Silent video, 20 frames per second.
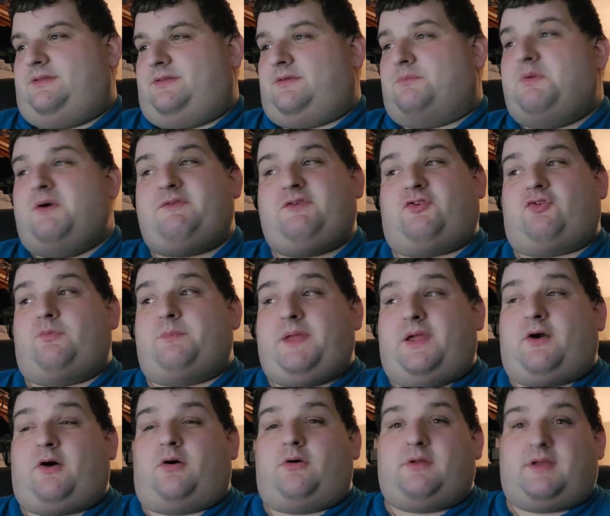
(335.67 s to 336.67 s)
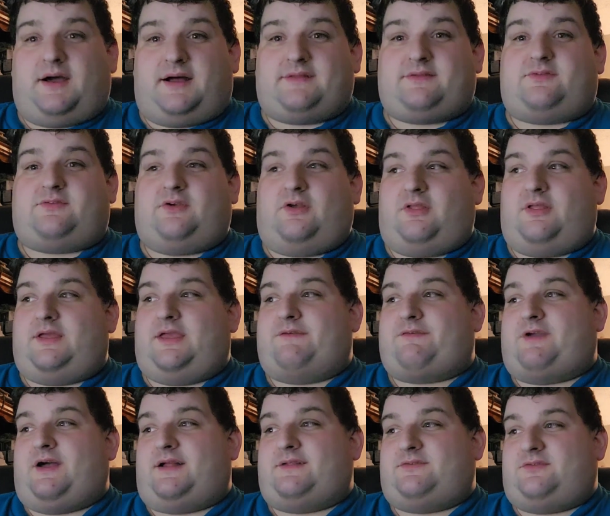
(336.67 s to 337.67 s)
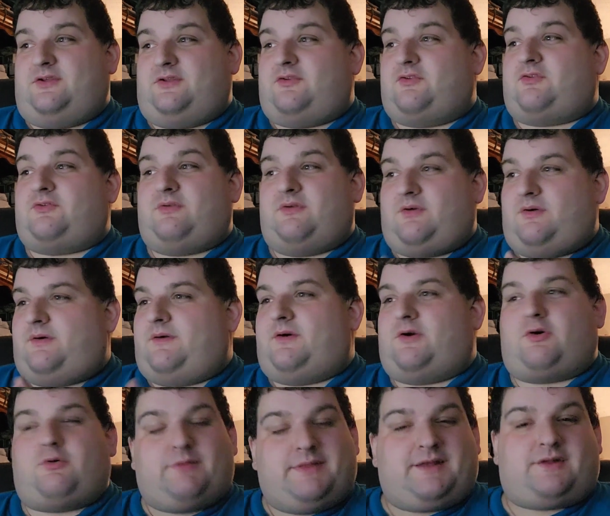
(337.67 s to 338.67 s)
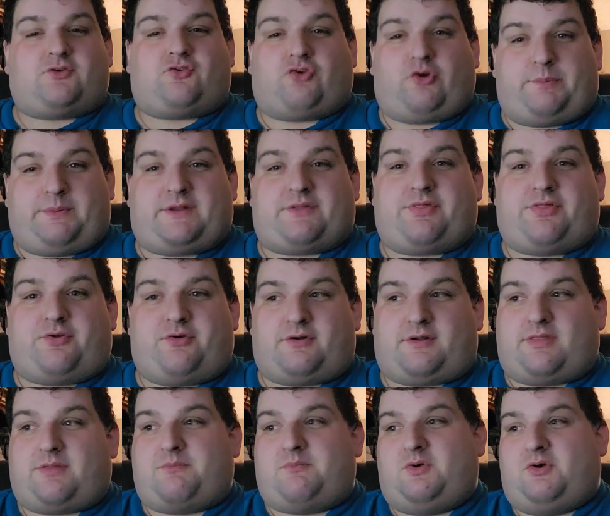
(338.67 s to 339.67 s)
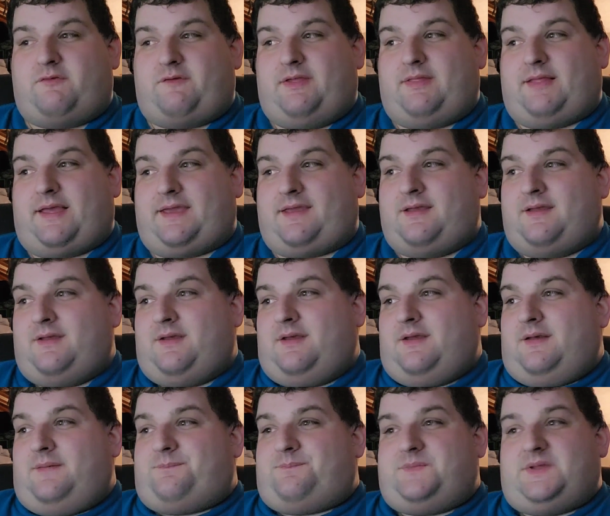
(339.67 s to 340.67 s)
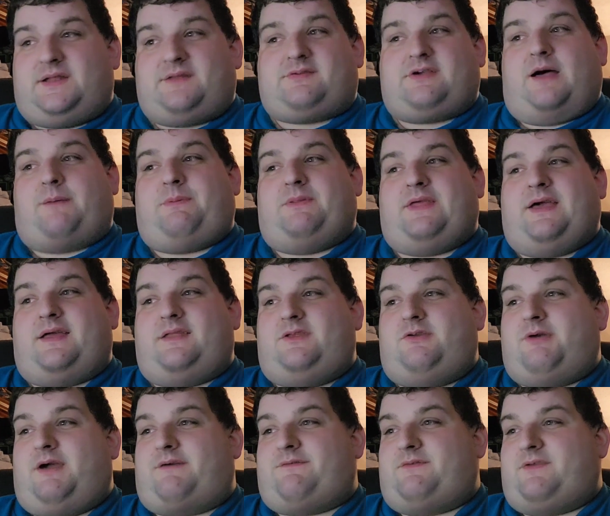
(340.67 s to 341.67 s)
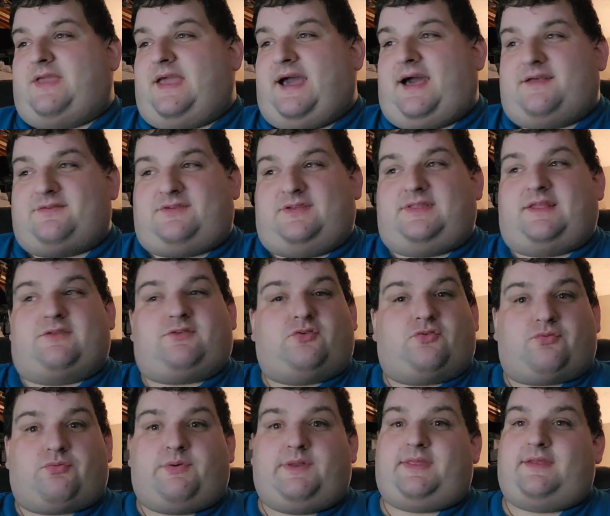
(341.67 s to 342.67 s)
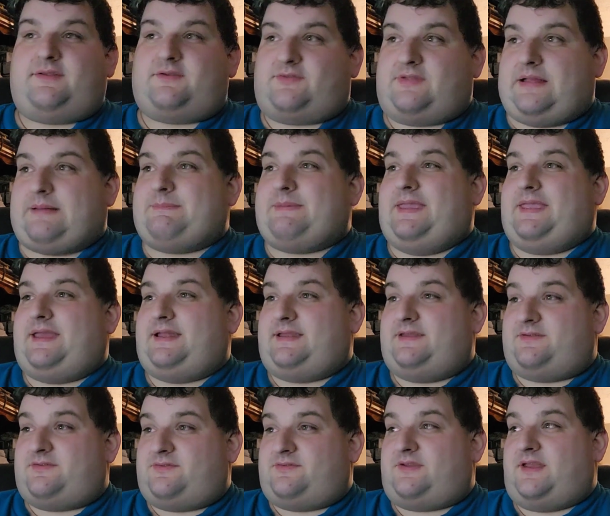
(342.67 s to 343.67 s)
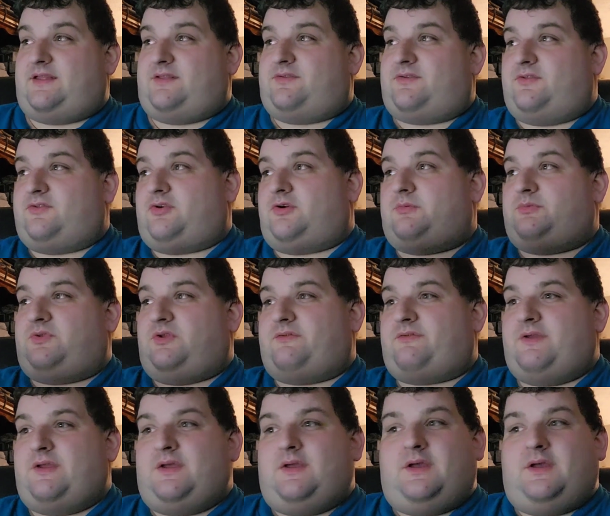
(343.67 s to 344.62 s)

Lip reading: the movie shouldn't be called Godzilla if Godzilla's only going to show up in a third of the movie. Like, on top of that, you have casting that just really does not make any sense in terms of